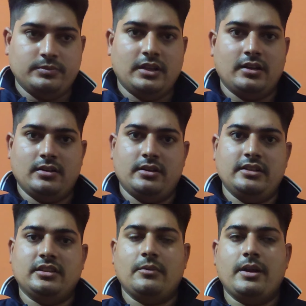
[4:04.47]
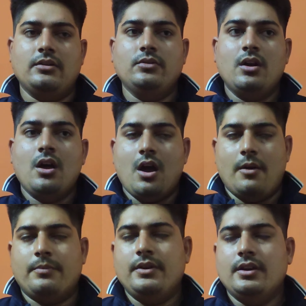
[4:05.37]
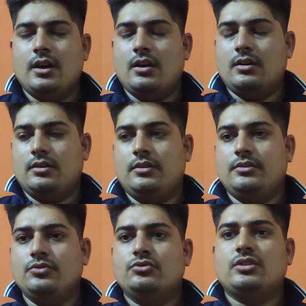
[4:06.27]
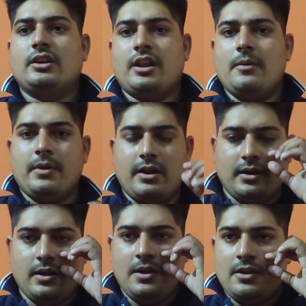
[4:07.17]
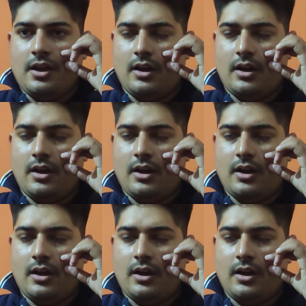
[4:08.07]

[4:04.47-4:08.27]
the nasal balloon, we use the tape and